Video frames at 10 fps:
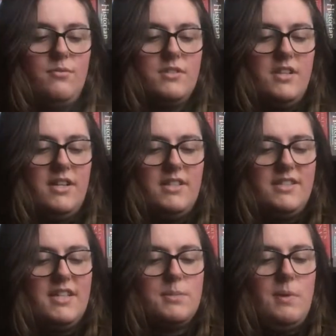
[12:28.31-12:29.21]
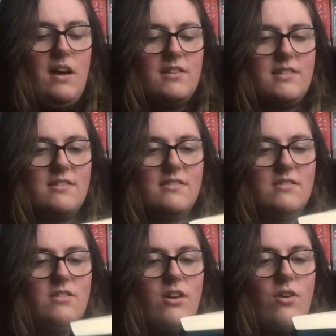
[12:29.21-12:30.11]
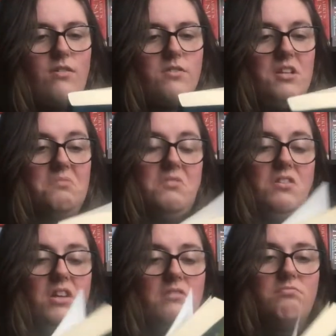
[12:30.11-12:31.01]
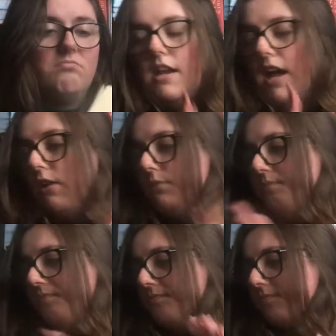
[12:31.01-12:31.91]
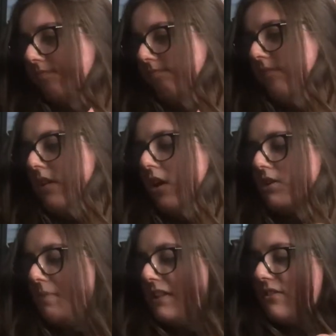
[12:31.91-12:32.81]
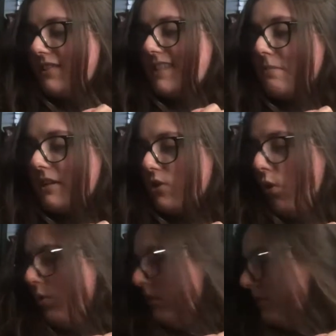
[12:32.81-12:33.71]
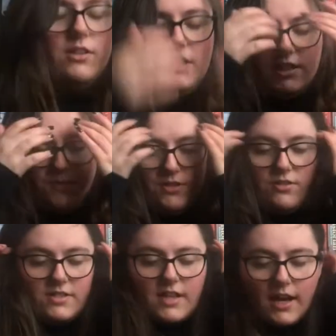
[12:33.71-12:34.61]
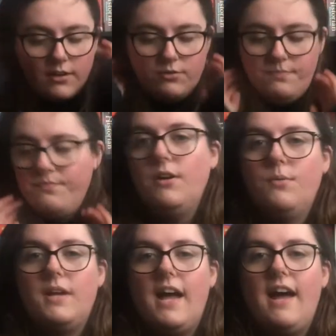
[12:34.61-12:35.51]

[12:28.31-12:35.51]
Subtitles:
it was like $6, so I was like, okay. Now, onto my little Dimmicks haul. Got these ones on sale. We